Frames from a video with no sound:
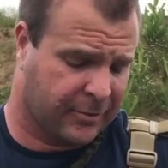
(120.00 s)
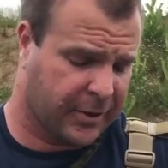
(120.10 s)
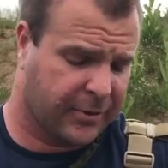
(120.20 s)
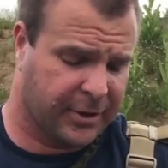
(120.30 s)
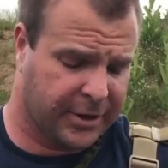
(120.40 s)

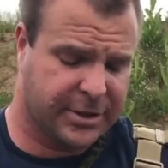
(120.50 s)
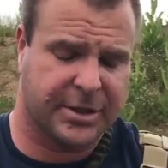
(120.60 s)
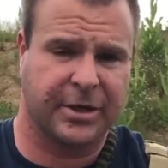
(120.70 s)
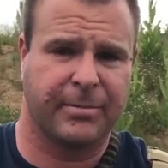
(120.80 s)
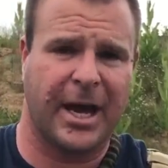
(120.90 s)
quick
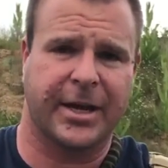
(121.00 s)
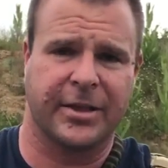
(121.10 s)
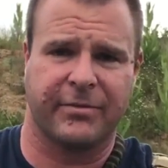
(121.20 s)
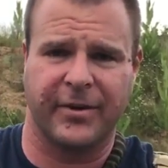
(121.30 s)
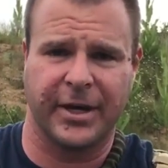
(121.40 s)
release and you're back
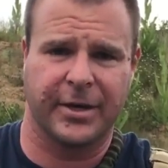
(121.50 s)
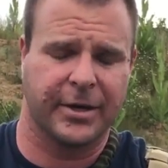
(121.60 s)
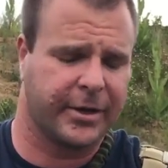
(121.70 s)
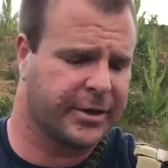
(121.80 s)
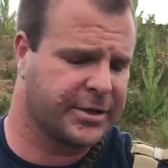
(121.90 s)
in the fight
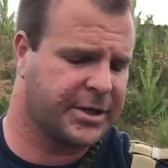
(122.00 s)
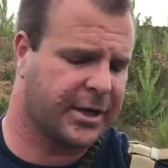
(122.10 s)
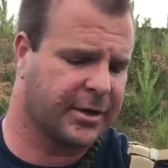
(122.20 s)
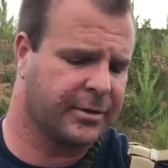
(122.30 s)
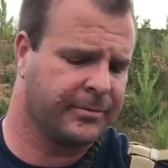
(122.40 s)
in under a
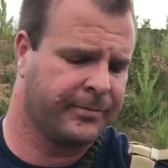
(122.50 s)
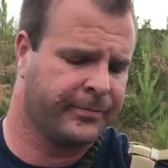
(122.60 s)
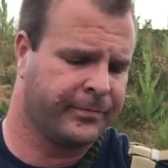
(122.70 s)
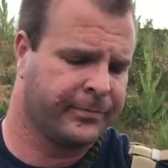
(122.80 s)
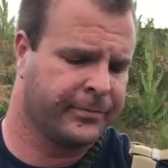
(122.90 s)
second,
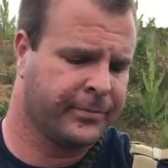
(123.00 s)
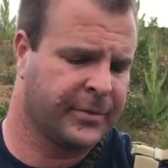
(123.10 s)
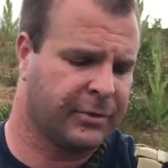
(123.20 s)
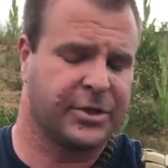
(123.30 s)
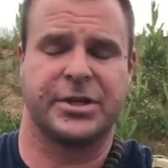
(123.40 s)

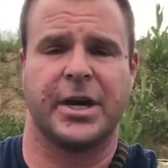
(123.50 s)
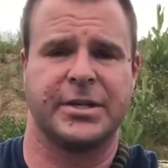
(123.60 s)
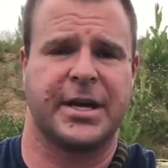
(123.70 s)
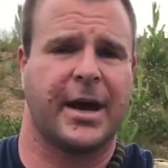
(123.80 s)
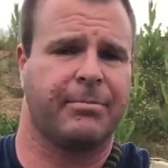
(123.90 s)
which
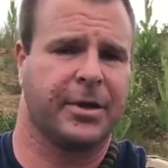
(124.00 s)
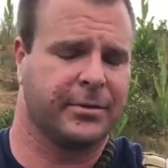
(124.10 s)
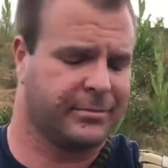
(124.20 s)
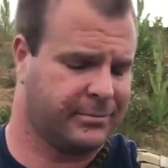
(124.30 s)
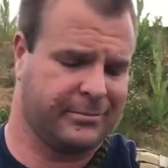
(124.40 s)
does
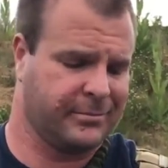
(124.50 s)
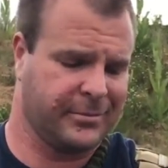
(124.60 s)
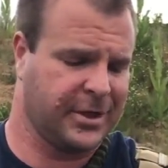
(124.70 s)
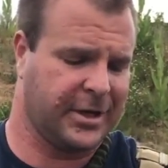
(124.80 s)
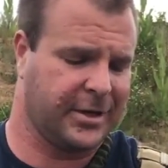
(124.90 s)
happen.
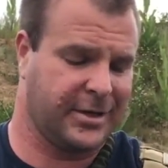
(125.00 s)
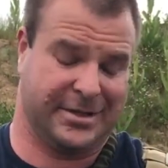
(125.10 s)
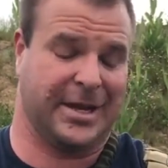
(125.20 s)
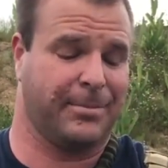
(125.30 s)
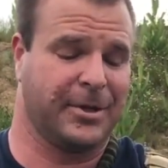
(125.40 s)

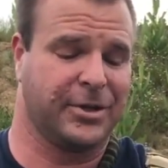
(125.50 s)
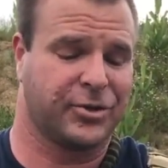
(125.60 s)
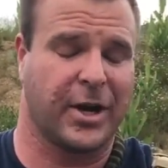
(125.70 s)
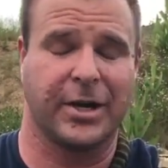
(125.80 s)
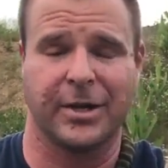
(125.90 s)
It's happened in
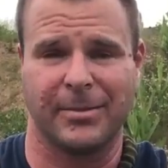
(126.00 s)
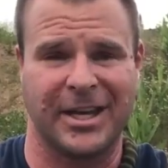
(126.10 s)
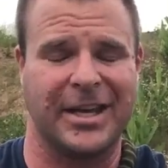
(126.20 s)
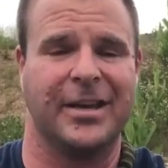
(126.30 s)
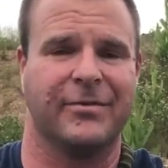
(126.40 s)
training to
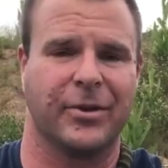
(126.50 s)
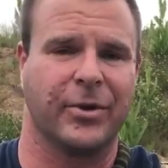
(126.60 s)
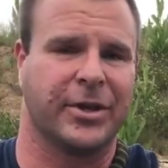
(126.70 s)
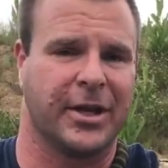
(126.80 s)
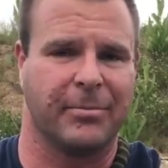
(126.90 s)
me, even
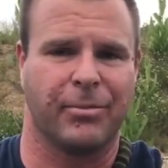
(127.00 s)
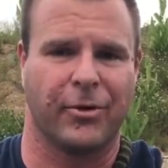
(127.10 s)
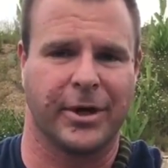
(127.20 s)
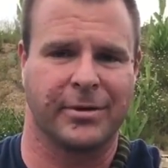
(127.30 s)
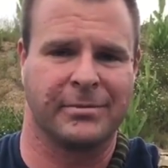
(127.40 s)
with an aim
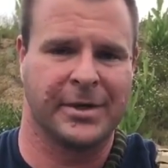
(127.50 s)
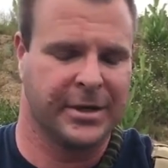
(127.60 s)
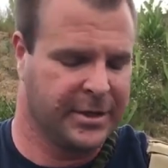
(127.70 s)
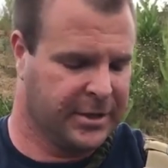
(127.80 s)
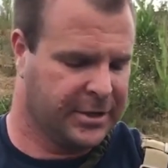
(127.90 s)
point.
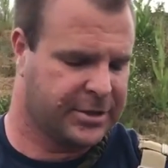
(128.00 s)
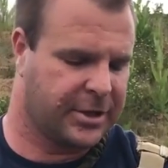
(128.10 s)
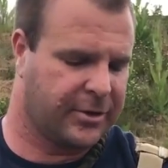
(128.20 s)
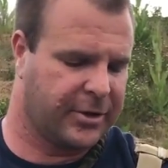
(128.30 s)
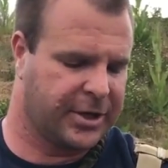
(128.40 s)

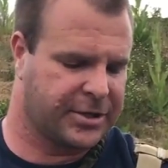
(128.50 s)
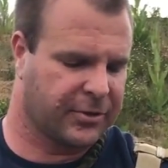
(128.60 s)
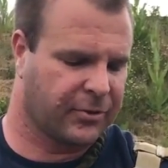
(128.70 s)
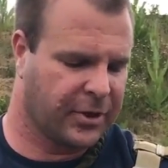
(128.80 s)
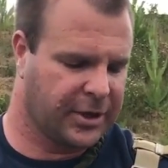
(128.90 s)
So it's
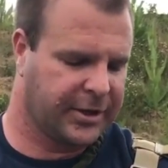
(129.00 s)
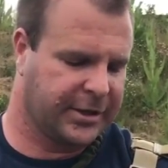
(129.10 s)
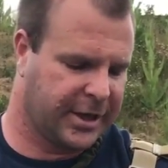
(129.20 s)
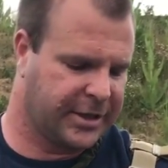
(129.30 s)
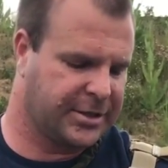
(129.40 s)
a really
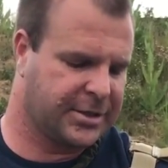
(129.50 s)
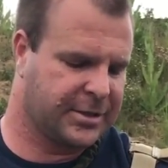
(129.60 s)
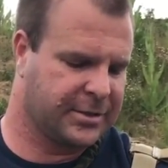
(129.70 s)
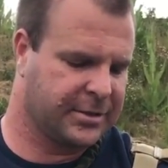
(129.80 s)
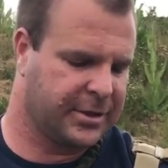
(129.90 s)

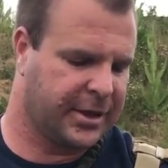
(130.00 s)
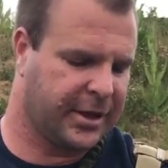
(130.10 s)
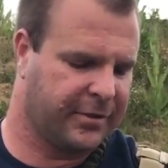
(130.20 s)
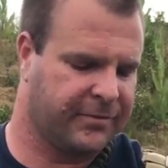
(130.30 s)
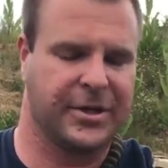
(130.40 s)
nice
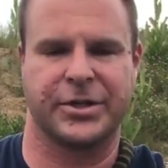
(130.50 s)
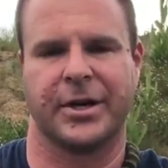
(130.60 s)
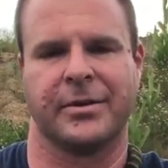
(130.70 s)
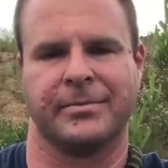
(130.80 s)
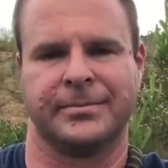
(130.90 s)
feature.